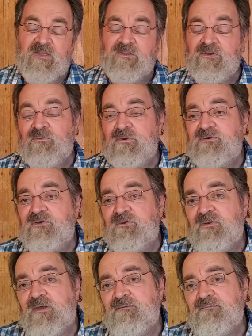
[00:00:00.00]
And you know what you
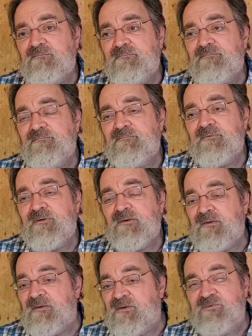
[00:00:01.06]
do then?
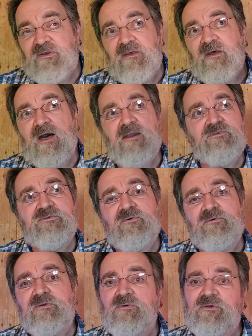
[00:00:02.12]
You say, God is the
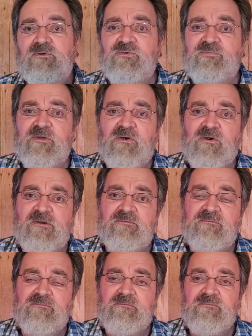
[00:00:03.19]
only one who knows my heart.
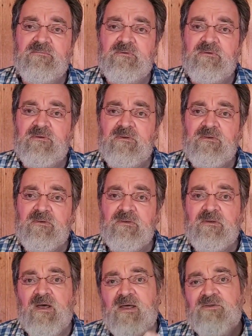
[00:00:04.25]

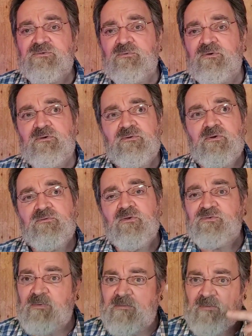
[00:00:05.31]
God is the one who
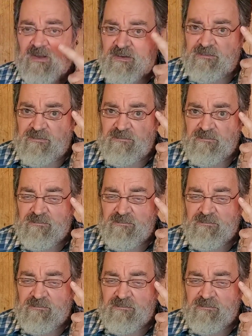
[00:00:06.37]
knows my mind.